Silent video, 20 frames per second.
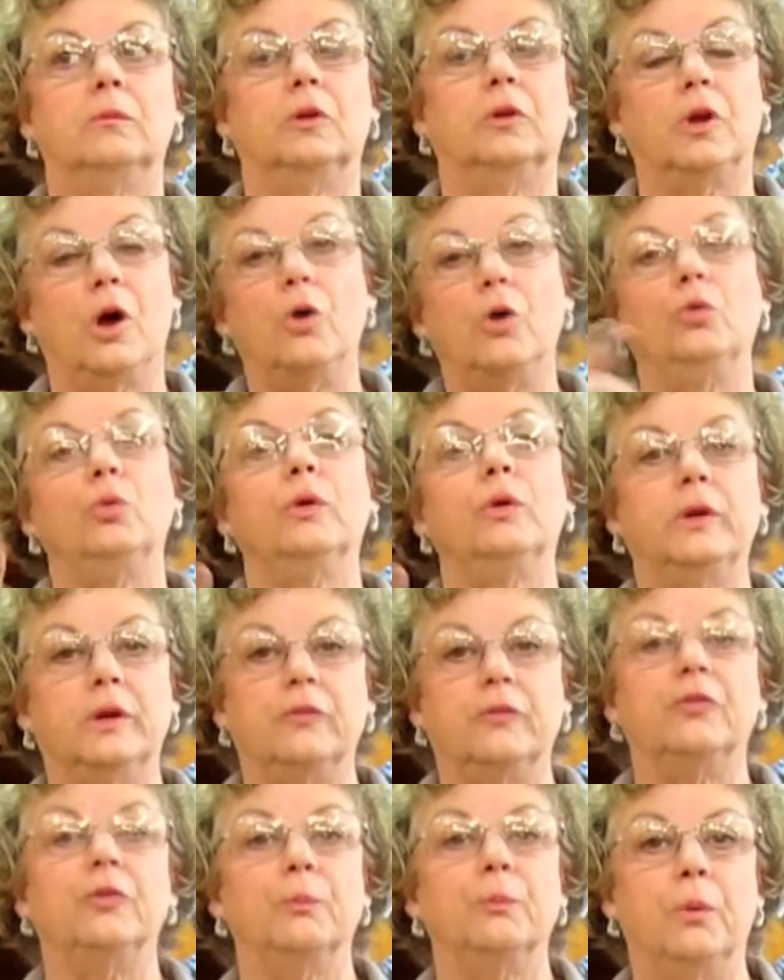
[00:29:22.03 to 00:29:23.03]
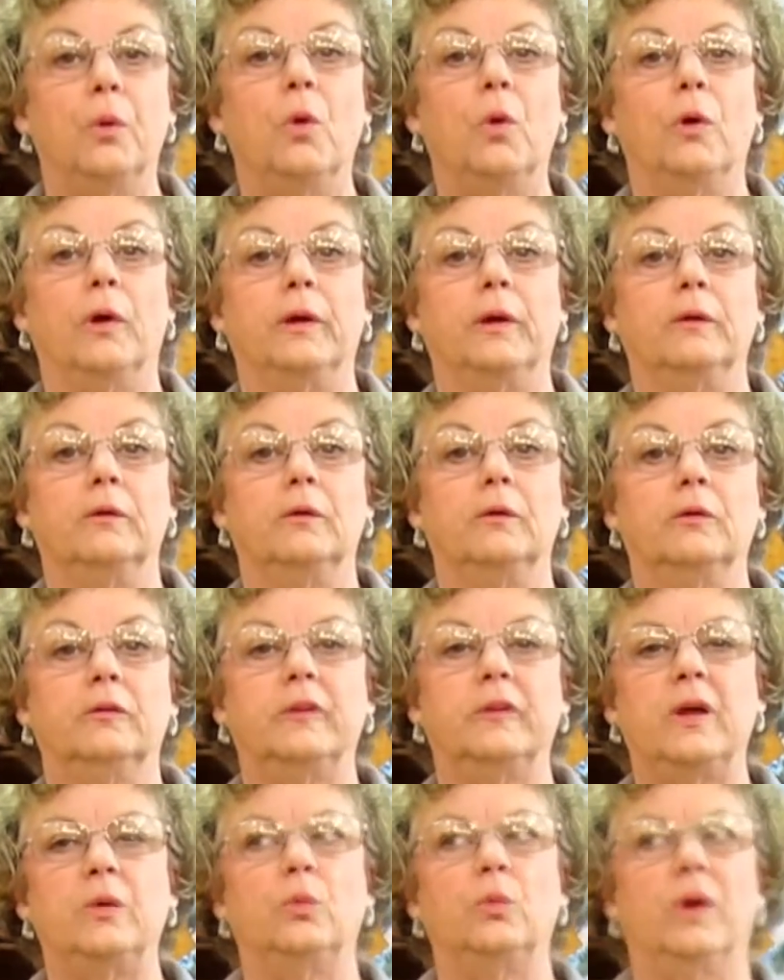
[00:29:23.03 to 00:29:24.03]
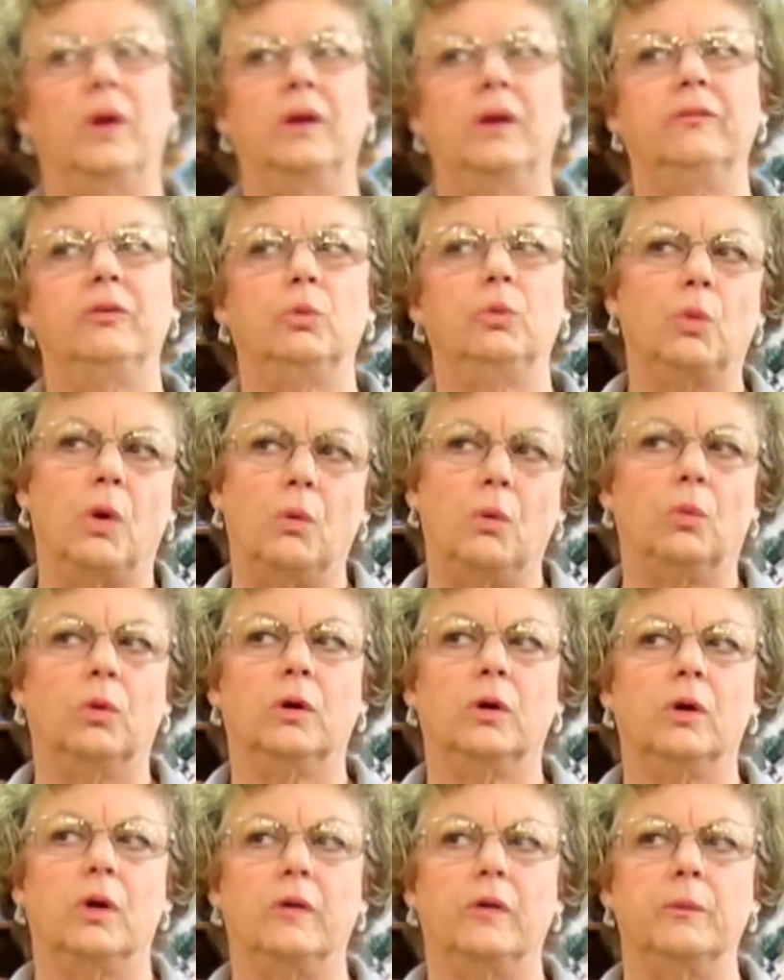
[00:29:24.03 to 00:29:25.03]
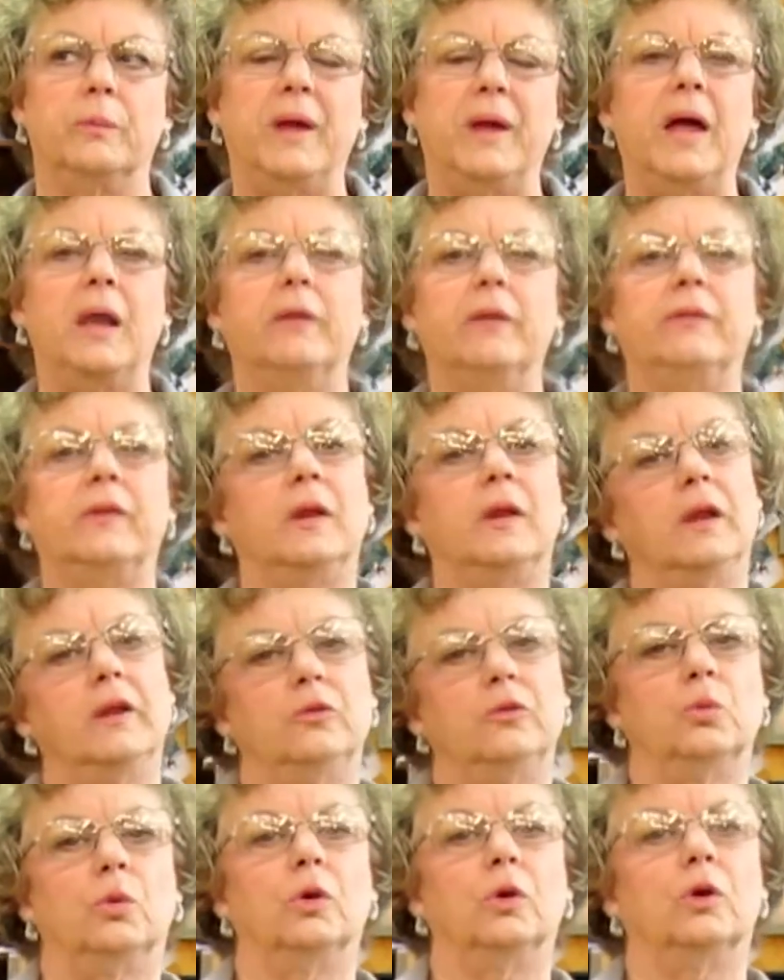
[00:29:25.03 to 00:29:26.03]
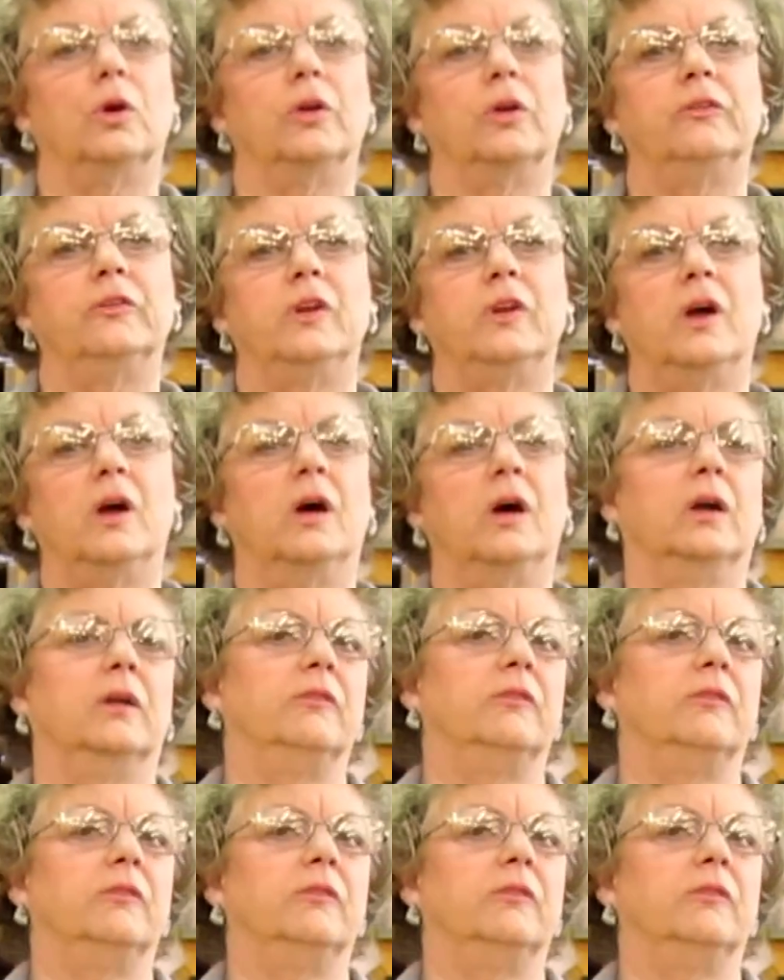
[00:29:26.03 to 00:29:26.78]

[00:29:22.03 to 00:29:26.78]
Go to a different point. Say, well, if he won't work on the palate, then let's work on his tongue.